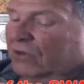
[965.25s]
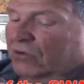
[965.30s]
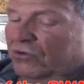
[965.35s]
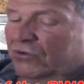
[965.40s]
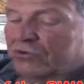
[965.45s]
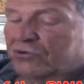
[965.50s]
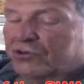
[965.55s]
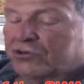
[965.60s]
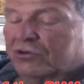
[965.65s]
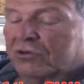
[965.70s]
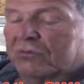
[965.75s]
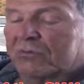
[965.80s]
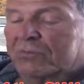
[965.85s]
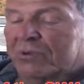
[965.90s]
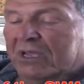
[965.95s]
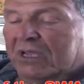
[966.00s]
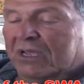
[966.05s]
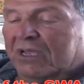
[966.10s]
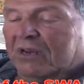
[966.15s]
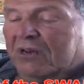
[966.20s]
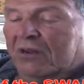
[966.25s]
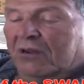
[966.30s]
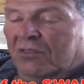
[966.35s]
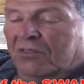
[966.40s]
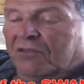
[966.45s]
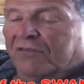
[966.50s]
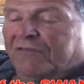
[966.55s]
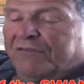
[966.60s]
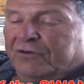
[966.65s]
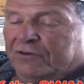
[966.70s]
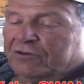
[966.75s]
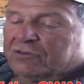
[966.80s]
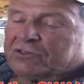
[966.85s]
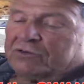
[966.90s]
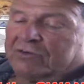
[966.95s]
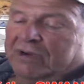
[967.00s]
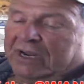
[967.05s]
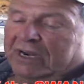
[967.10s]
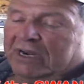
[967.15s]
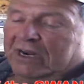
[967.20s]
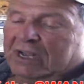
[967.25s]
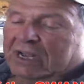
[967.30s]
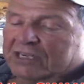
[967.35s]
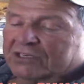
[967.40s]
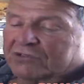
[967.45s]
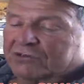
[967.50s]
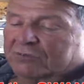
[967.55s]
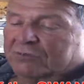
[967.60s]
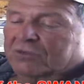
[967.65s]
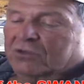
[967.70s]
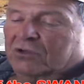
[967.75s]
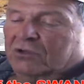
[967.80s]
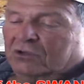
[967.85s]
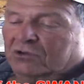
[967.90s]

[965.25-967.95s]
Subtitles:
You shouldn't be in the first grade classroom.